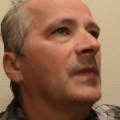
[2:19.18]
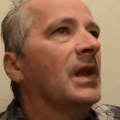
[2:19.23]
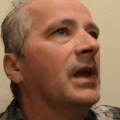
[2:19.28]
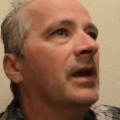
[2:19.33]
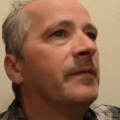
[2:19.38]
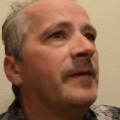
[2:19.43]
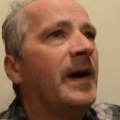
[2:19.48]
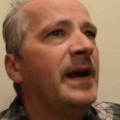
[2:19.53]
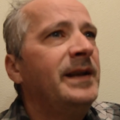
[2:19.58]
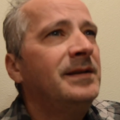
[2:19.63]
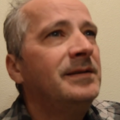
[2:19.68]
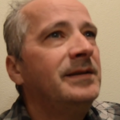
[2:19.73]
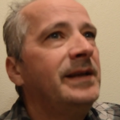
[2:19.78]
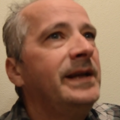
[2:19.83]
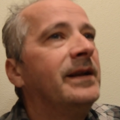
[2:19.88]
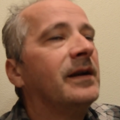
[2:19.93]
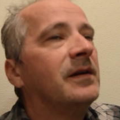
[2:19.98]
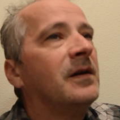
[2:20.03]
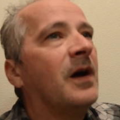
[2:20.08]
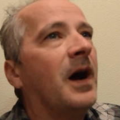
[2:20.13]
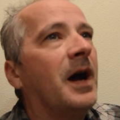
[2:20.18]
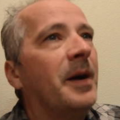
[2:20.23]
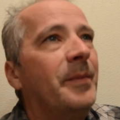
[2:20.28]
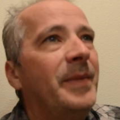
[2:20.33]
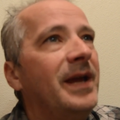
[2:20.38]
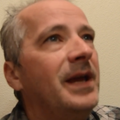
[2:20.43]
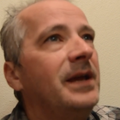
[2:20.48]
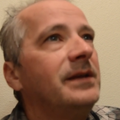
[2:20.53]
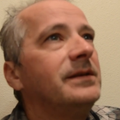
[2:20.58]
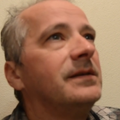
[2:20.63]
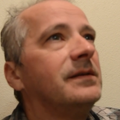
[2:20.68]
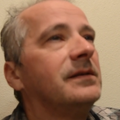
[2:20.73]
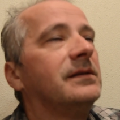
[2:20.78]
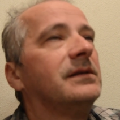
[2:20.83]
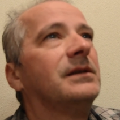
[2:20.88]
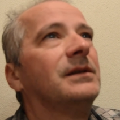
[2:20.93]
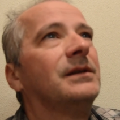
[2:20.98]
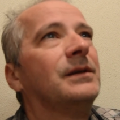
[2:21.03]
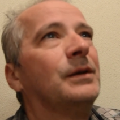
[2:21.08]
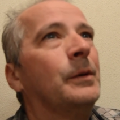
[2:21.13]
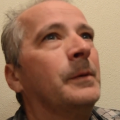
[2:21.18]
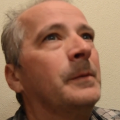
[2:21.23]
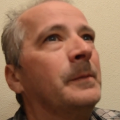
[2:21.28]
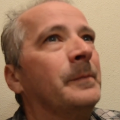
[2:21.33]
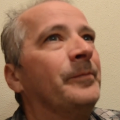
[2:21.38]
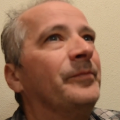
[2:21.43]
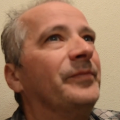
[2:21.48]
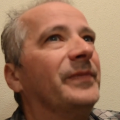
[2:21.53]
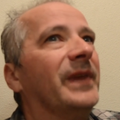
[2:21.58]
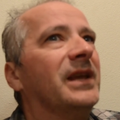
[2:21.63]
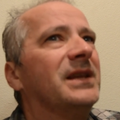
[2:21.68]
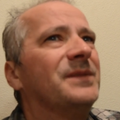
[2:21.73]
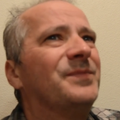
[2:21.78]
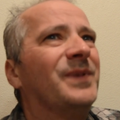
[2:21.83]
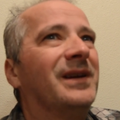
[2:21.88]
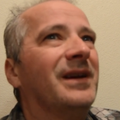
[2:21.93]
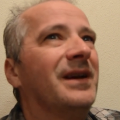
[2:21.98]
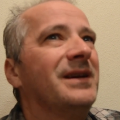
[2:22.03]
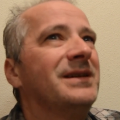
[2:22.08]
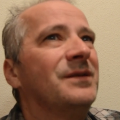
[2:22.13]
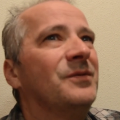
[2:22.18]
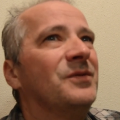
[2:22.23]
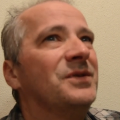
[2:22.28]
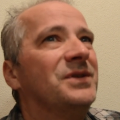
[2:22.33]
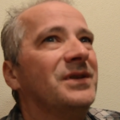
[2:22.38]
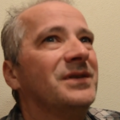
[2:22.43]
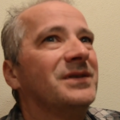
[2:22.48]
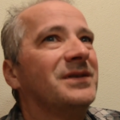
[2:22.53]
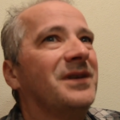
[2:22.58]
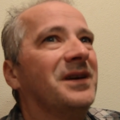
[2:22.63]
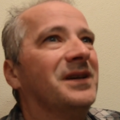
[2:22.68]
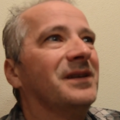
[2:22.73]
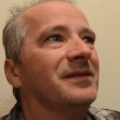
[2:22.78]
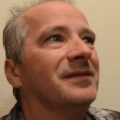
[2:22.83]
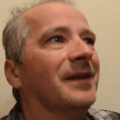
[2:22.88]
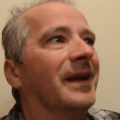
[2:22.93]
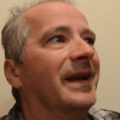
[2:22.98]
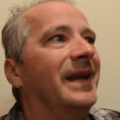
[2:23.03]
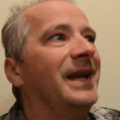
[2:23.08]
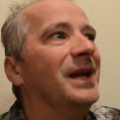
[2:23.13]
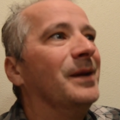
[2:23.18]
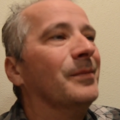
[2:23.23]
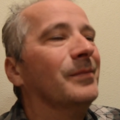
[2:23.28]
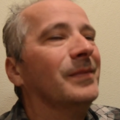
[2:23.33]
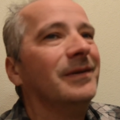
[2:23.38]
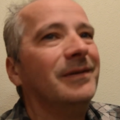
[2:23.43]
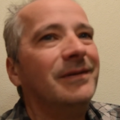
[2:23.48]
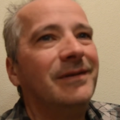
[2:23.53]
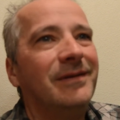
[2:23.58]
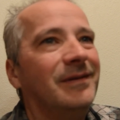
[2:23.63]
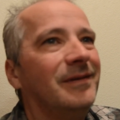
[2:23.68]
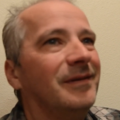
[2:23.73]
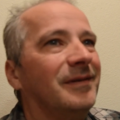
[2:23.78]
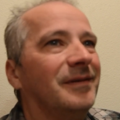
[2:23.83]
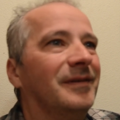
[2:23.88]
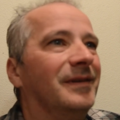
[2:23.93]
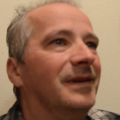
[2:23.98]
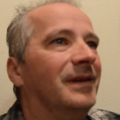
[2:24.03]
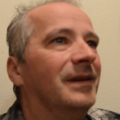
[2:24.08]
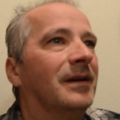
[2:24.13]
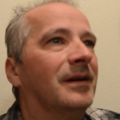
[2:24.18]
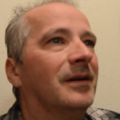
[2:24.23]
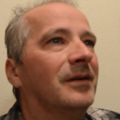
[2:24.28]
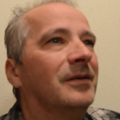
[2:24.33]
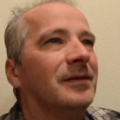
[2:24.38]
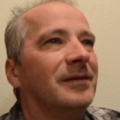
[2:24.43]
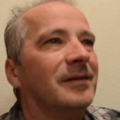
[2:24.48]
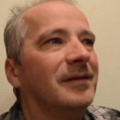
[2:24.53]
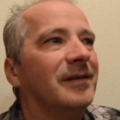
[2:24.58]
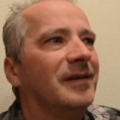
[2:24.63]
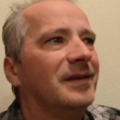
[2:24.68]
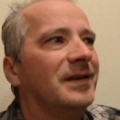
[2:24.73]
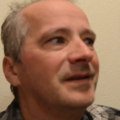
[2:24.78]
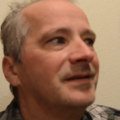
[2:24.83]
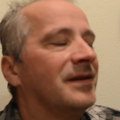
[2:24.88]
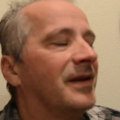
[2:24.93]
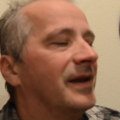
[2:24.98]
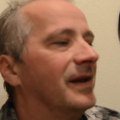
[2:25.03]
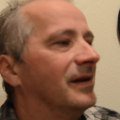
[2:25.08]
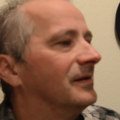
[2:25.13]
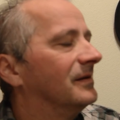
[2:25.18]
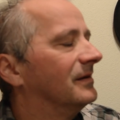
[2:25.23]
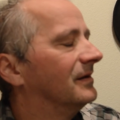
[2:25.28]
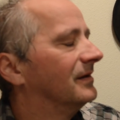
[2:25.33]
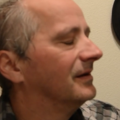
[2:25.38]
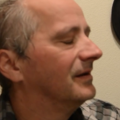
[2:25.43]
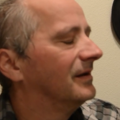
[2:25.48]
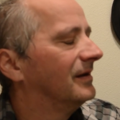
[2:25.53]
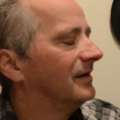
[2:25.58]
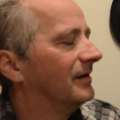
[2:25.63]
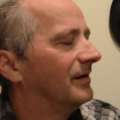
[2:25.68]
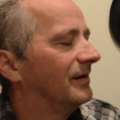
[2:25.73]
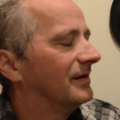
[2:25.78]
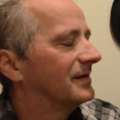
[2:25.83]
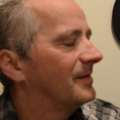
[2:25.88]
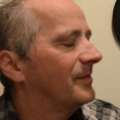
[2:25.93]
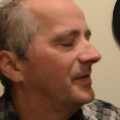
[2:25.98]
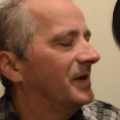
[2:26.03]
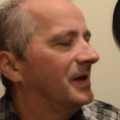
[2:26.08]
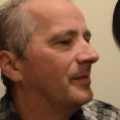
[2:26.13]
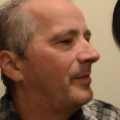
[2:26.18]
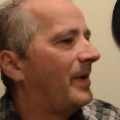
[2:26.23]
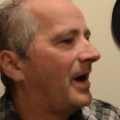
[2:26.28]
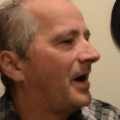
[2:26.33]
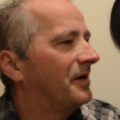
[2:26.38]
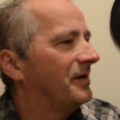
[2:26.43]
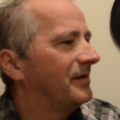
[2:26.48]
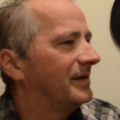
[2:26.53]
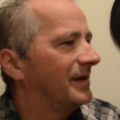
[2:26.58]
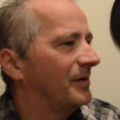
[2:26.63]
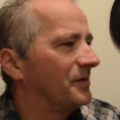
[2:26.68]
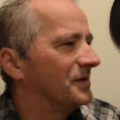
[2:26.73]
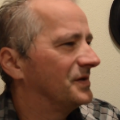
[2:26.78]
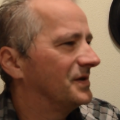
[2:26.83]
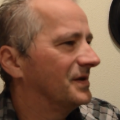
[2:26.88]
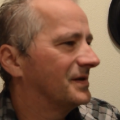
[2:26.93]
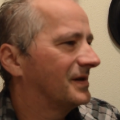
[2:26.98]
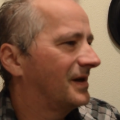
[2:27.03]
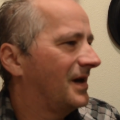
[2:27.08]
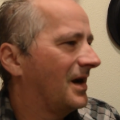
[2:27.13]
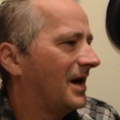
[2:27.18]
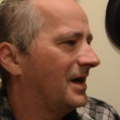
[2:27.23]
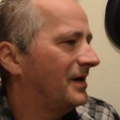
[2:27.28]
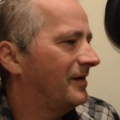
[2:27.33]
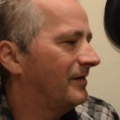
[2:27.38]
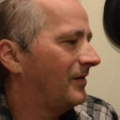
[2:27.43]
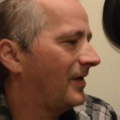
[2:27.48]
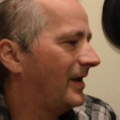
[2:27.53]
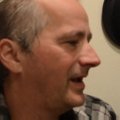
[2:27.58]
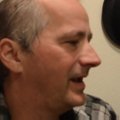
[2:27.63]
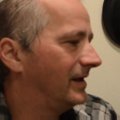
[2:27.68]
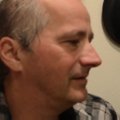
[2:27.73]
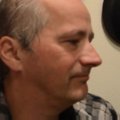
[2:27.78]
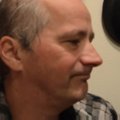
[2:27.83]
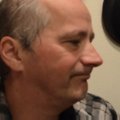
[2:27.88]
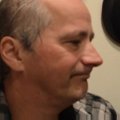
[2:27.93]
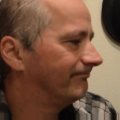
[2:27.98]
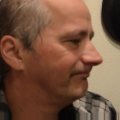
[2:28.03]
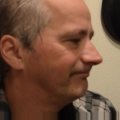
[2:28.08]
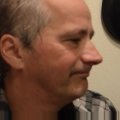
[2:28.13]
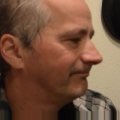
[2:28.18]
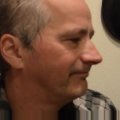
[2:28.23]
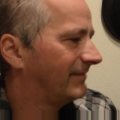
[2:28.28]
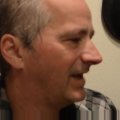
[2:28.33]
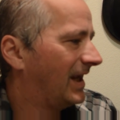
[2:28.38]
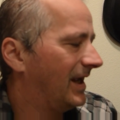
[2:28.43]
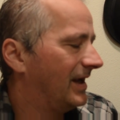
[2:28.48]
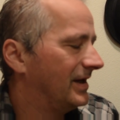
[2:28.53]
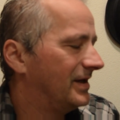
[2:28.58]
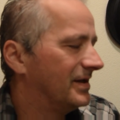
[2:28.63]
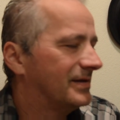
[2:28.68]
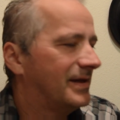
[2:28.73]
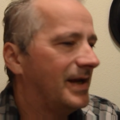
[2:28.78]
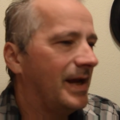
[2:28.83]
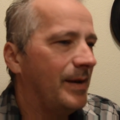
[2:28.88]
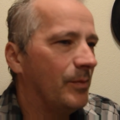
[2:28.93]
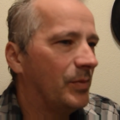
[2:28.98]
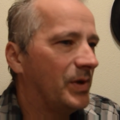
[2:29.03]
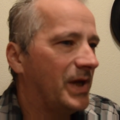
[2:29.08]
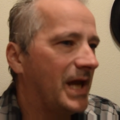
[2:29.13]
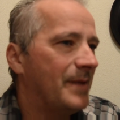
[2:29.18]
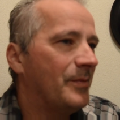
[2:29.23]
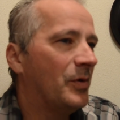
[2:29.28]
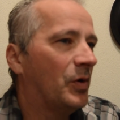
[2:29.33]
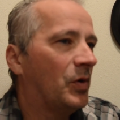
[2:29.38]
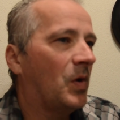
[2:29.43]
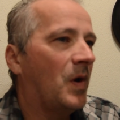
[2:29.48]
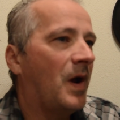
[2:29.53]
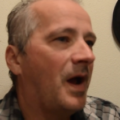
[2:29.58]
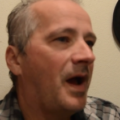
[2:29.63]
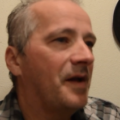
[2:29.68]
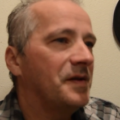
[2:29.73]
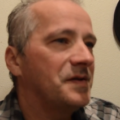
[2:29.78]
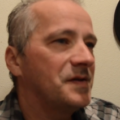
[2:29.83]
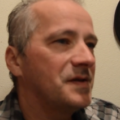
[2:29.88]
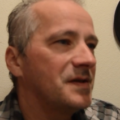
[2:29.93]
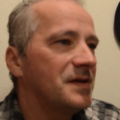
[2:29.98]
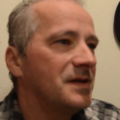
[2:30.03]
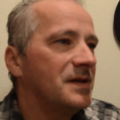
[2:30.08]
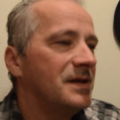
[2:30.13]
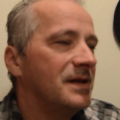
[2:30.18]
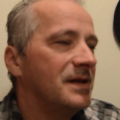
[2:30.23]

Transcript: if I delete a comment, it's because it was just kind of lame, you know. There's like something about it that was just kind of like just came came across